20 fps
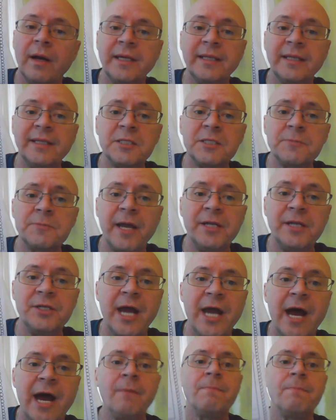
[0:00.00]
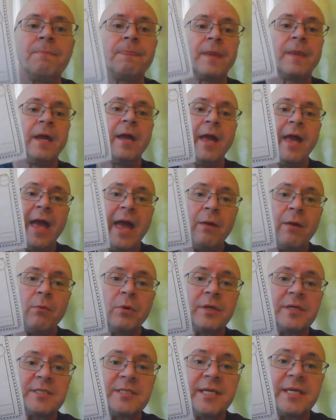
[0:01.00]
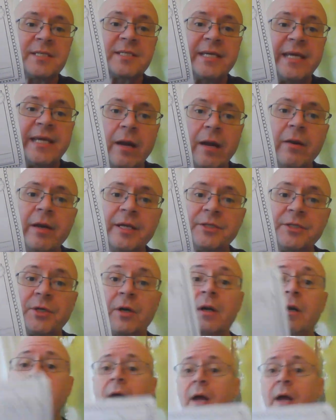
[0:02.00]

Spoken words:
get this page out. And where it says character,